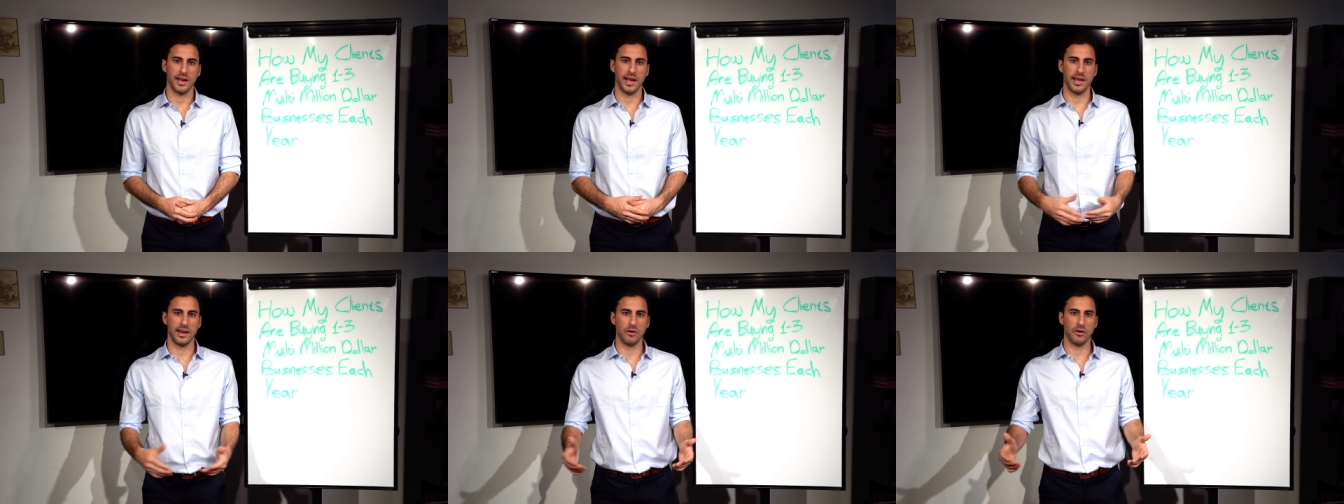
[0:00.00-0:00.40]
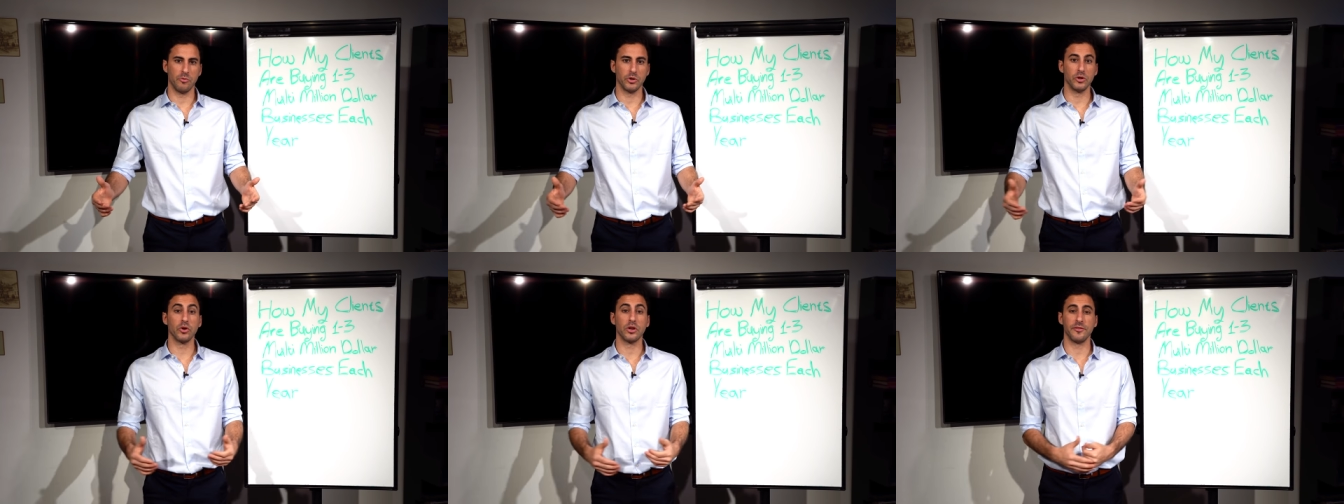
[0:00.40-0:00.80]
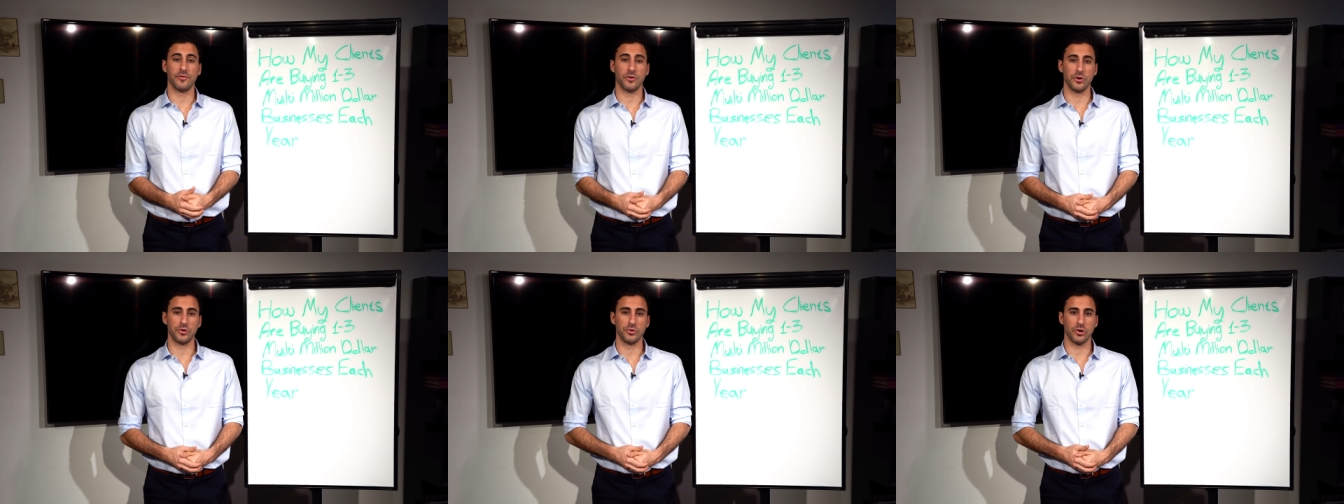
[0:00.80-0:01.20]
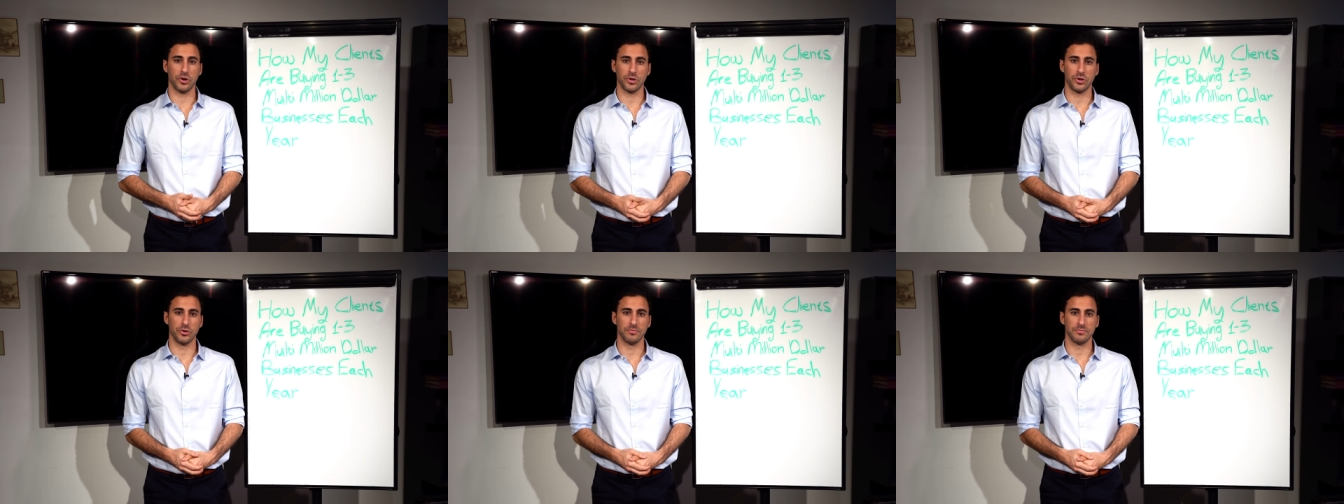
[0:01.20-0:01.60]
And we're looking forward to
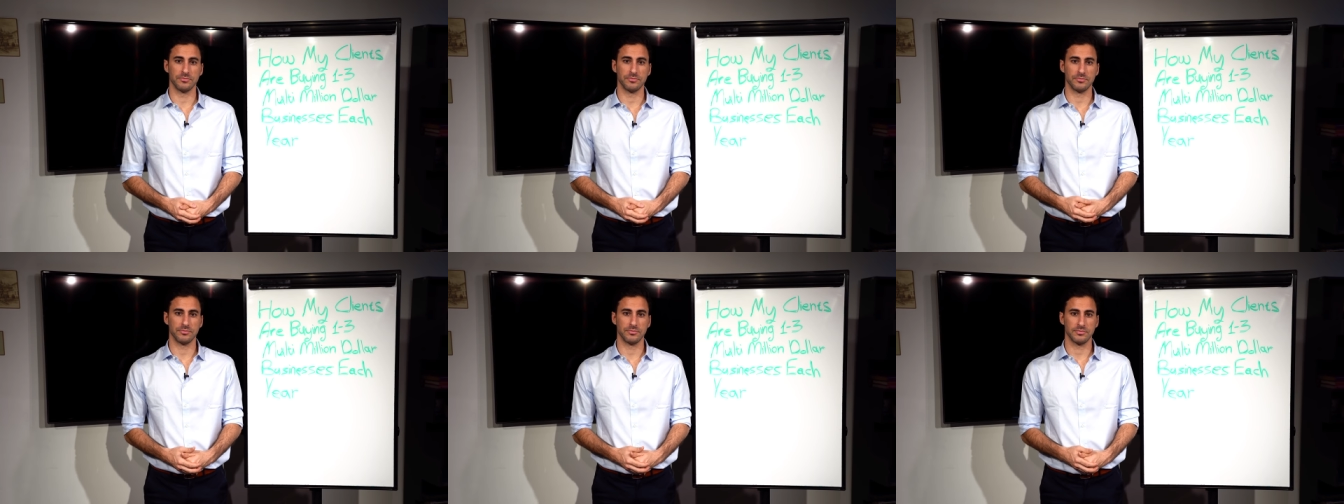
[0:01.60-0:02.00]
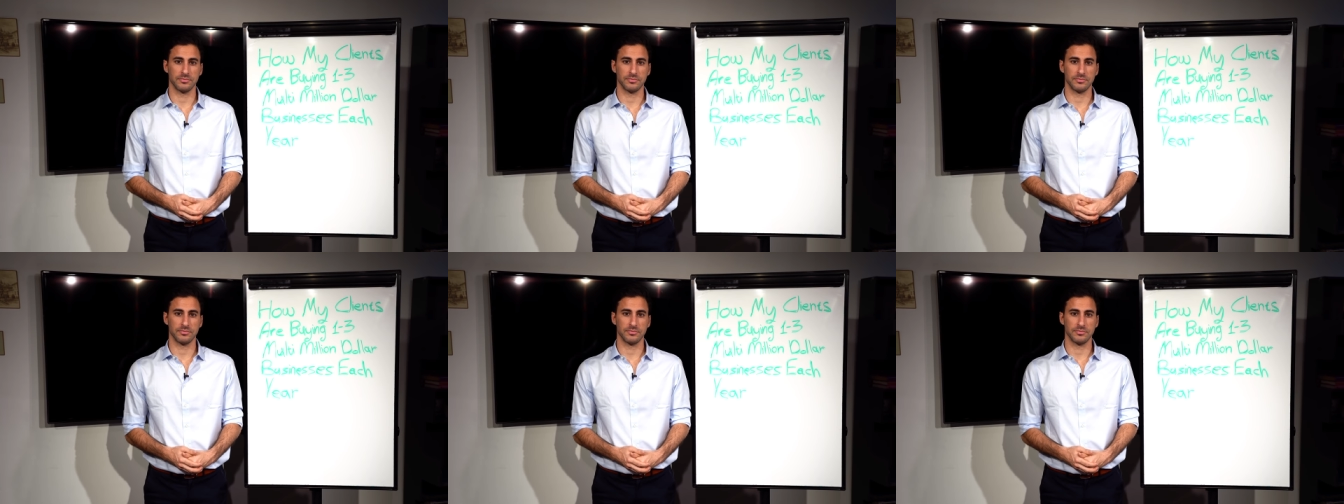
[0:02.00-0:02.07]
talk to you.